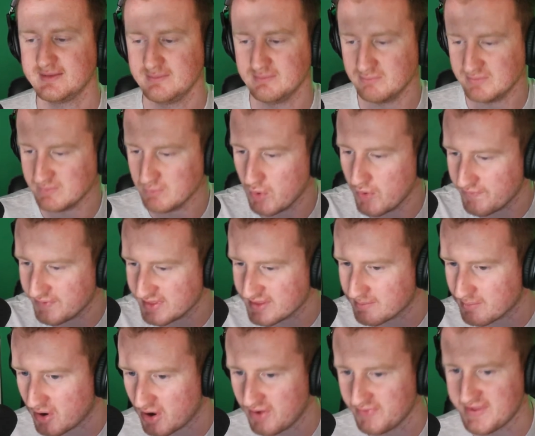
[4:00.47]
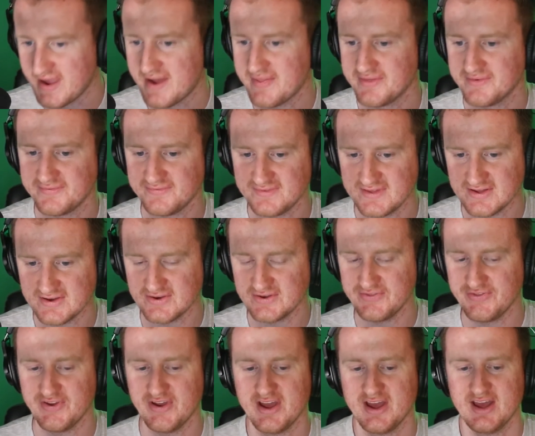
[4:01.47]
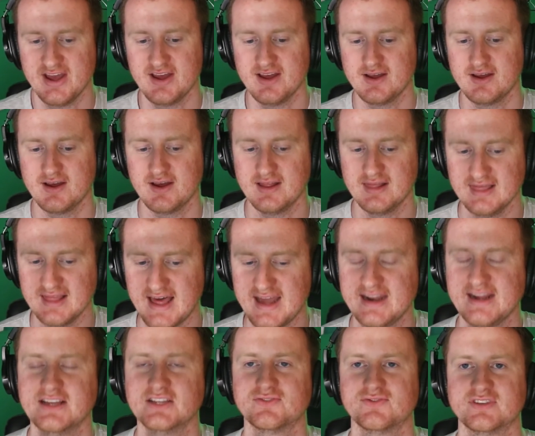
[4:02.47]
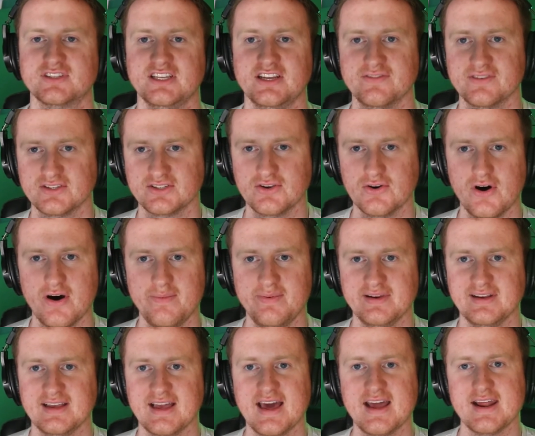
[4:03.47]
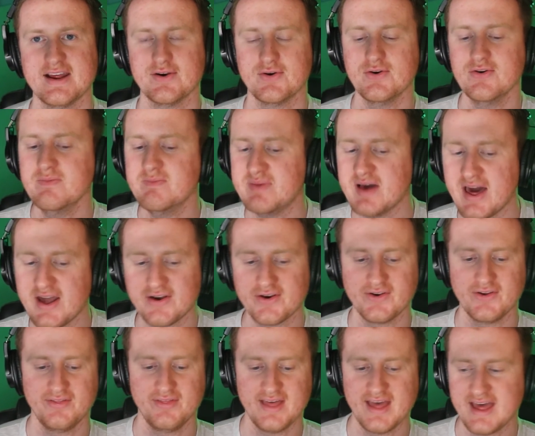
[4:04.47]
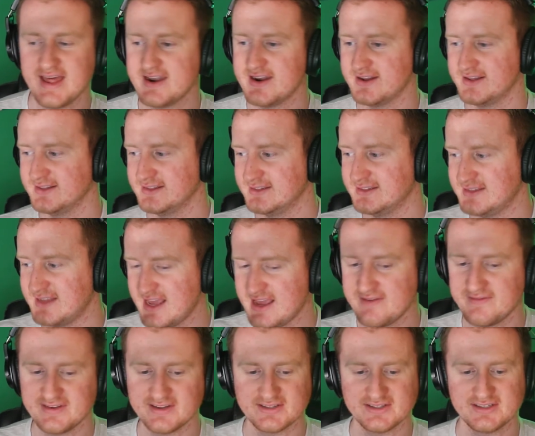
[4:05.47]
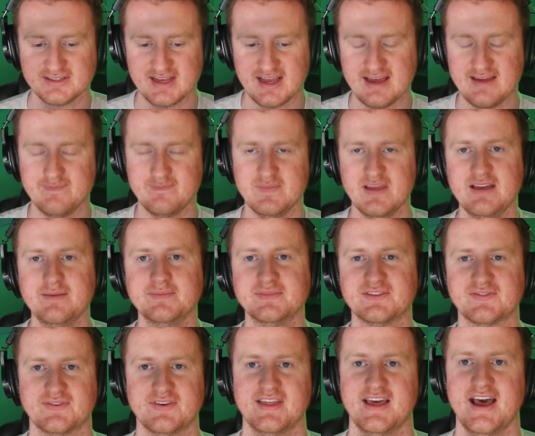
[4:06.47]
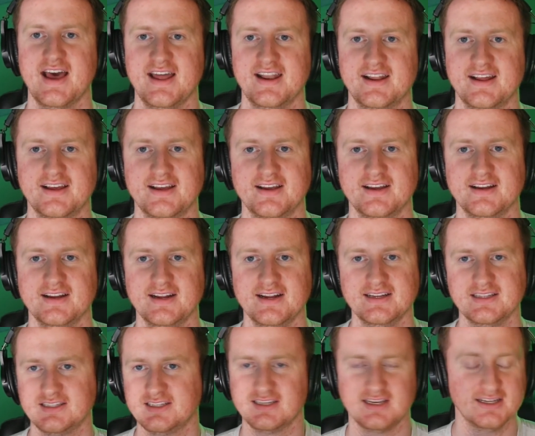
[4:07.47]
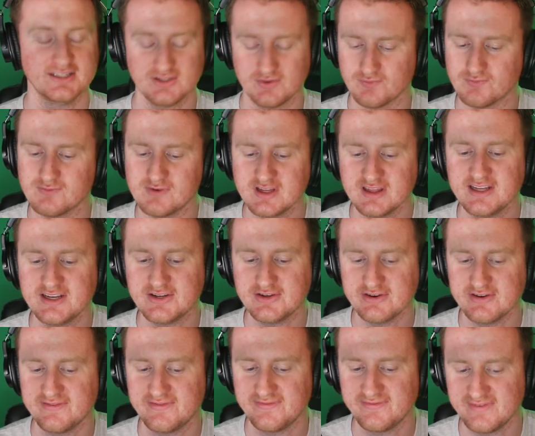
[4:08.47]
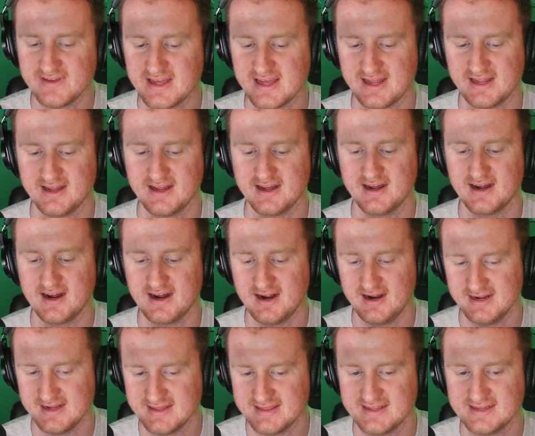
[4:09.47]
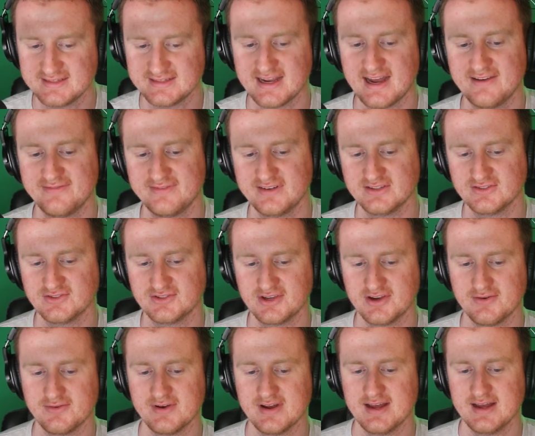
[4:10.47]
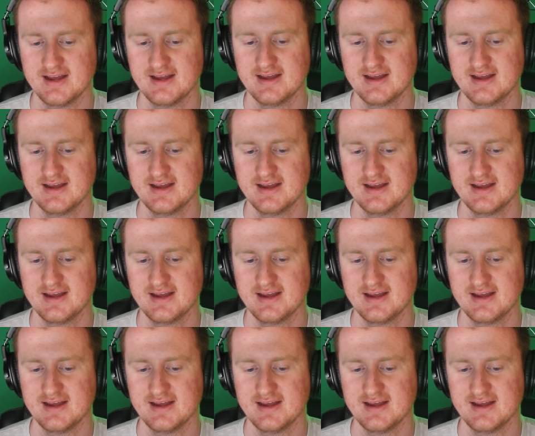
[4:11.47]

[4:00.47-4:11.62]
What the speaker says: moving the ball down the field, letting his receivers go up and get it, who better than Davis and Mims for that? It's a really good fit in this offense. So